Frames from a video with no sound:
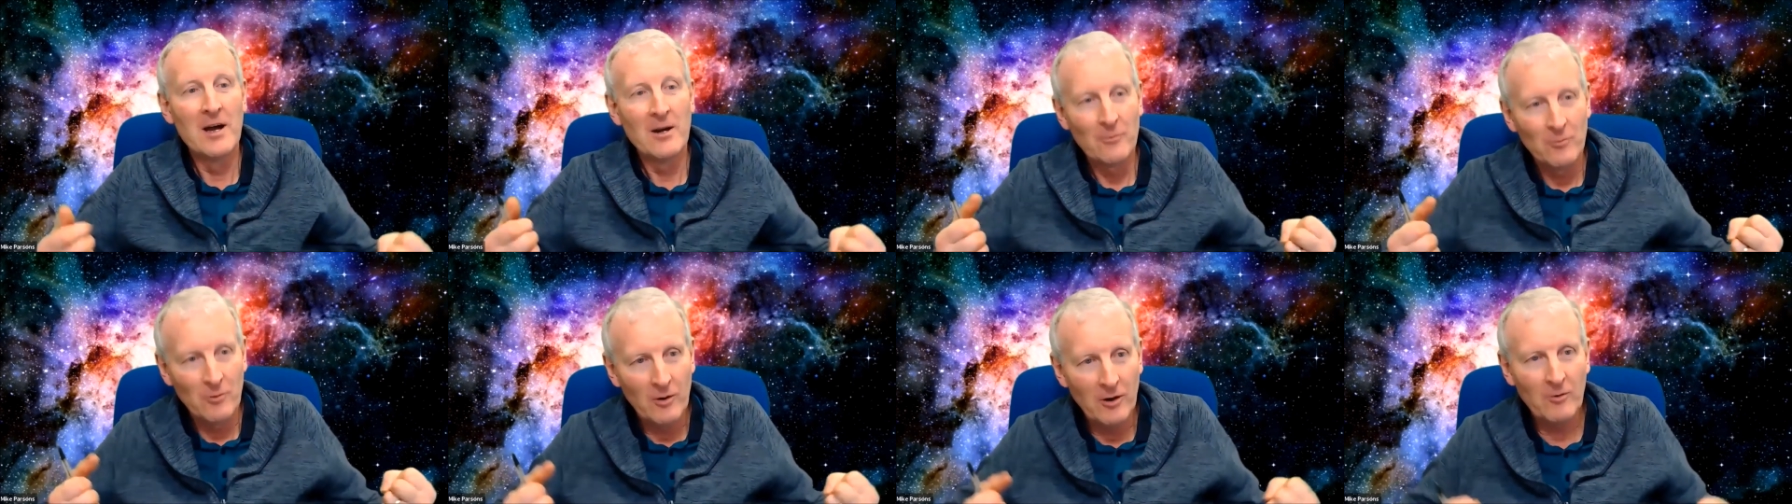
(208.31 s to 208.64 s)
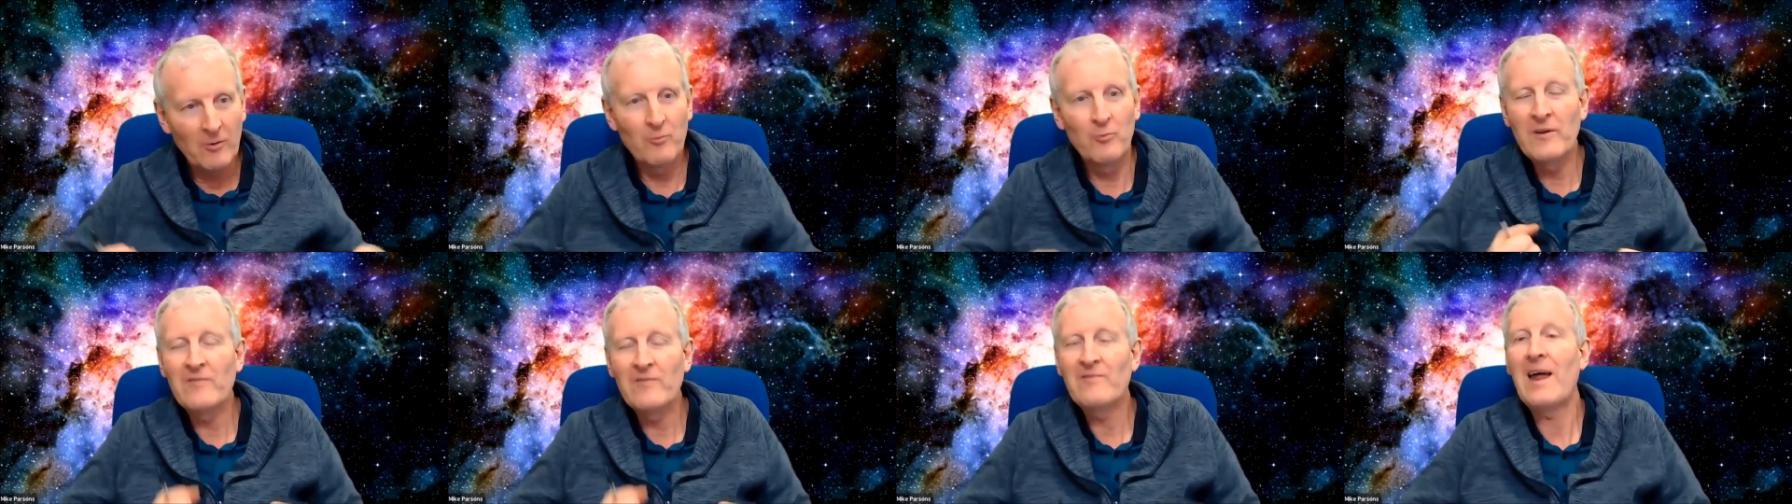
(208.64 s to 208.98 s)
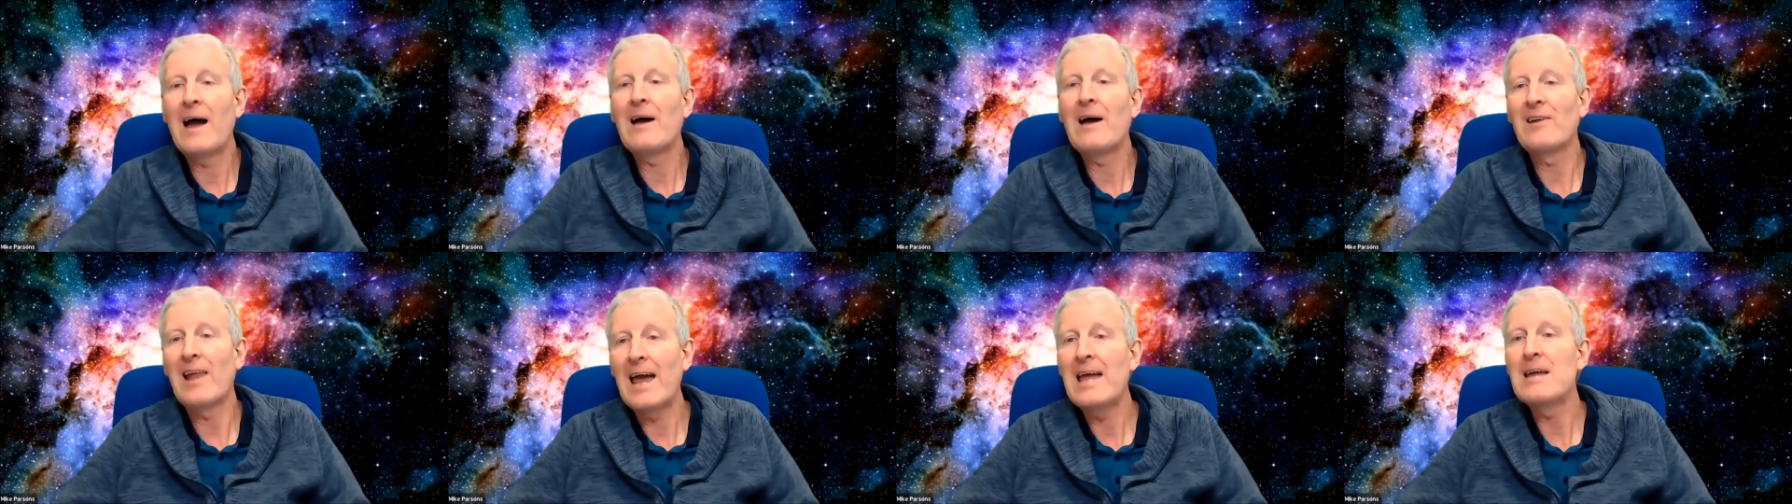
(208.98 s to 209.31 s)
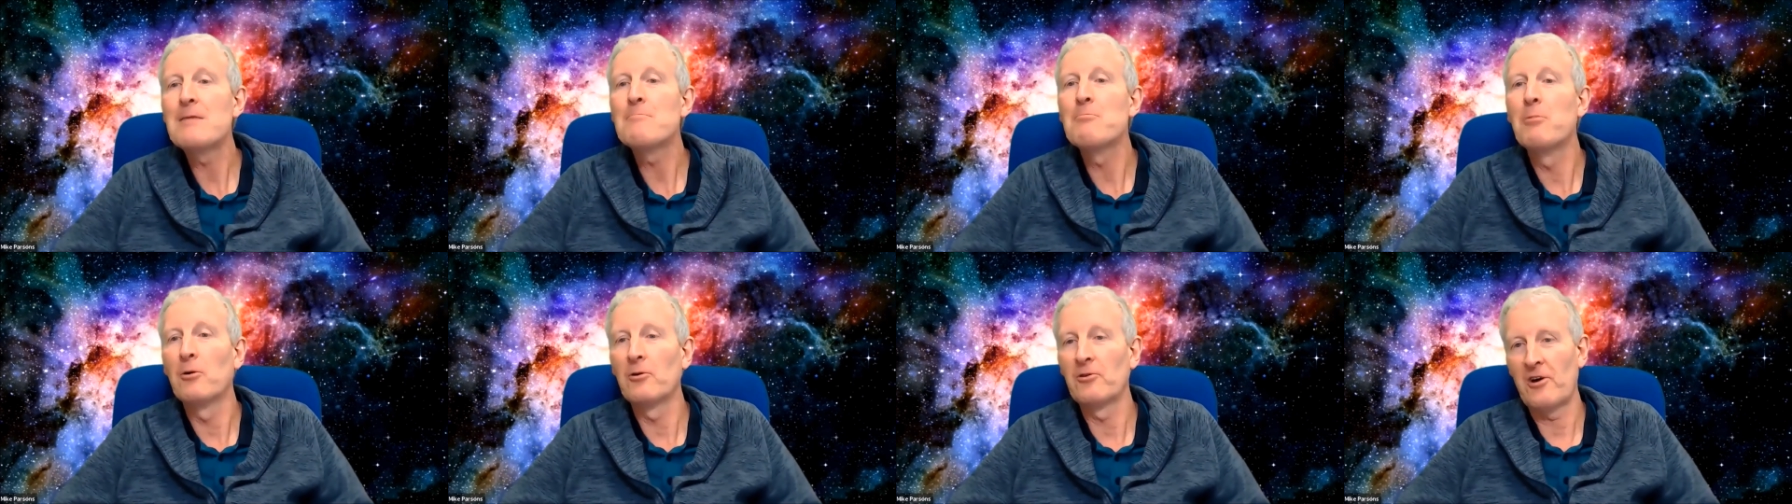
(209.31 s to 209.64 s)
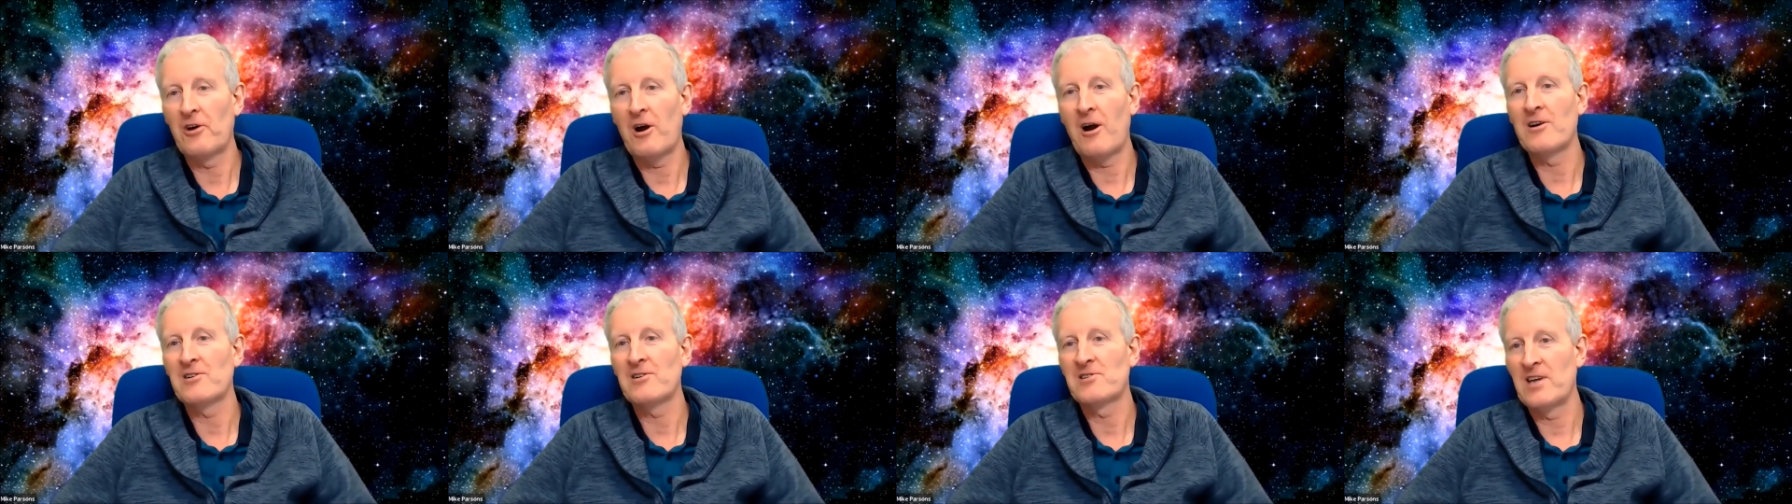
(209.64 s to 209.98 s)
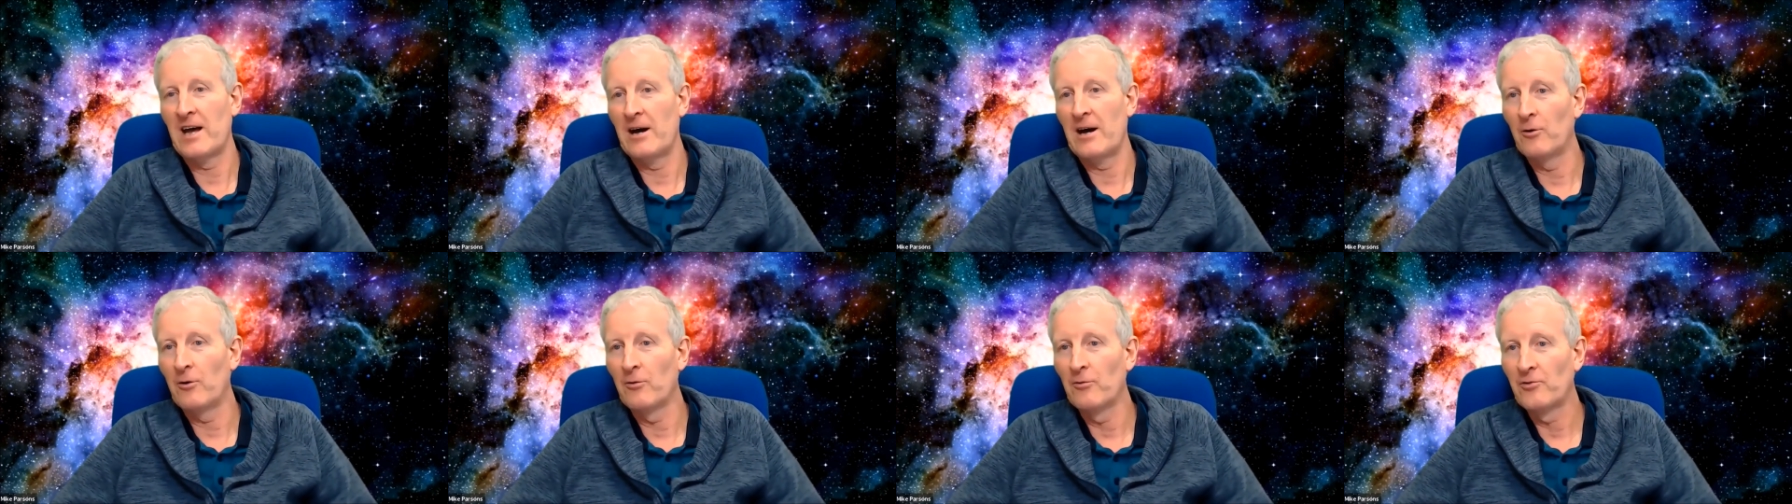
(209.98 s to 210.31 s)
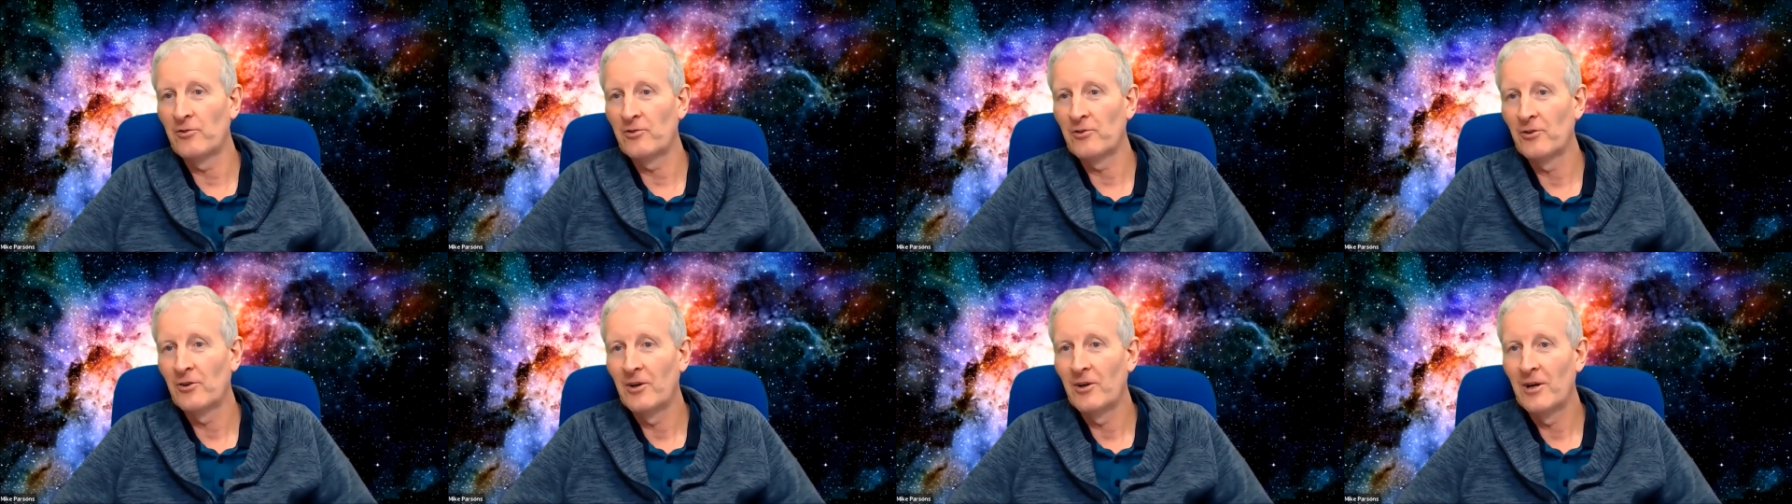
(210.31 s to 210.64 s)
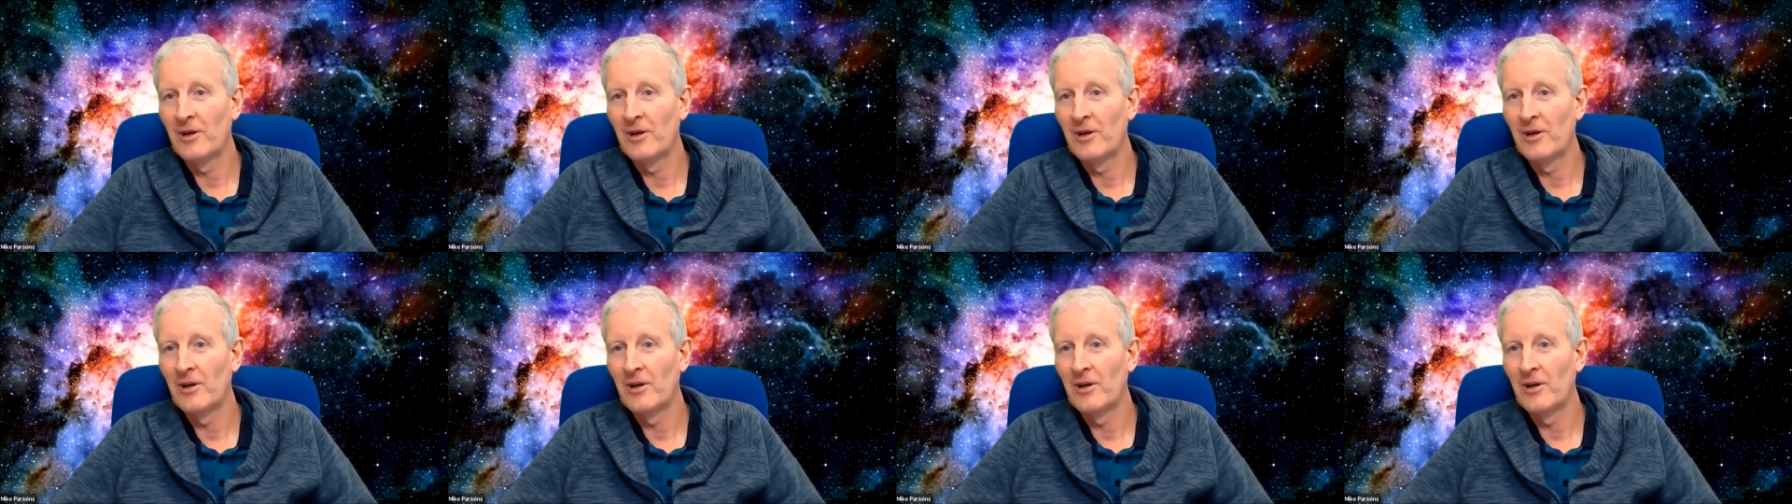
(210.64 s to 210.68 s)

well we've now labeled ourselves